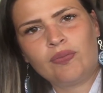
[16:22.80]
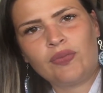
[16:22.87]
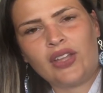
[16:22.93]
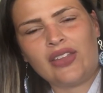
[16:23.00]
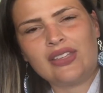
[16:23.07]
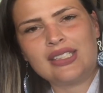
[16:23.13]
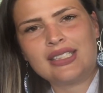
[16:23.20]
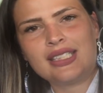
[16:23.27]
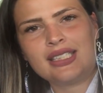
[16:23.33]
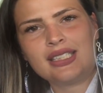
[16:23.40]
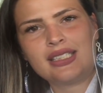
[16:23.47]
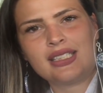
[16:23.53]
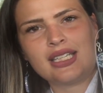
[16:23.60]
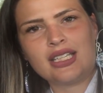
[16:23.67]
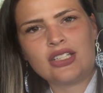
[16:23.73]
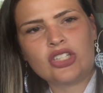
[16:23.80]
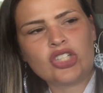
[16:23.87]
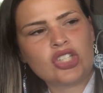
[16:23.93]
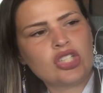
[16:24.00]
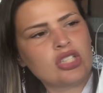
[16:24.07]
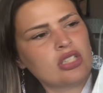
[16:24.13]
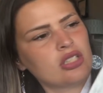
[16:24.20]
And this is
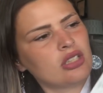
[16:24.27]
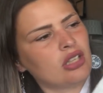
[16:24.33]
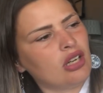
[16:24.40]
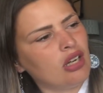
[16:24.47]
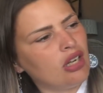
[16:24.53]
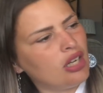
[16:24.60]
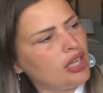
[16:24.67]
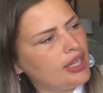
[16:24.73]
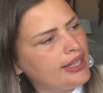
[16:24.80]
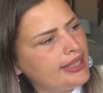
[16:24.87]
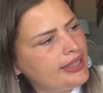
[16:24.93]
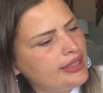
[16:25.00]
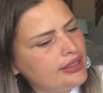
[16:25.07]
stitched on